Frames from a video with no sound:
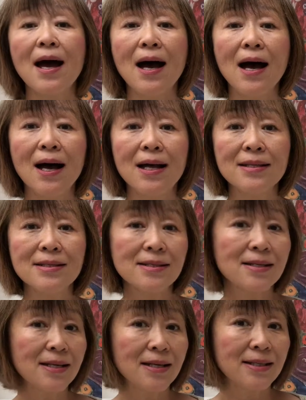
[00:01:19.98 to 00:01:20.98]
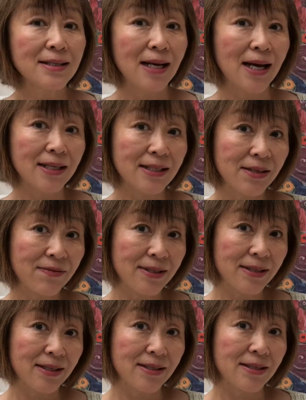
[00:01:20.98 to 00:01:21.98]
And the
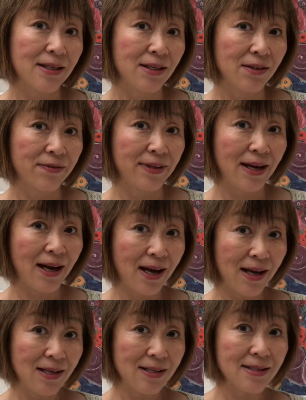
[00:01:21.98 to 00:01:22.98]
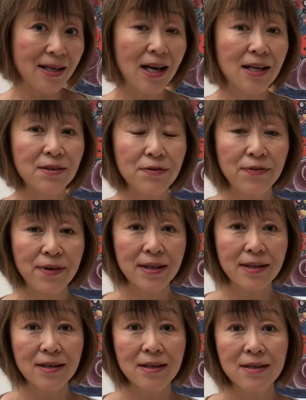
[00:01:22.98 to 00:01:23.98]
activities of the hands and the
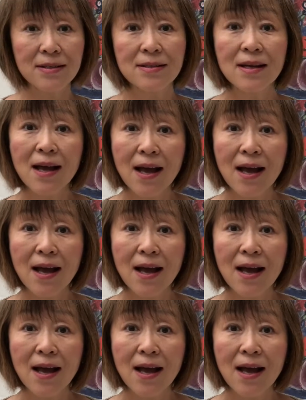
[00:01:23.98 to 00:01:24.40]
fingers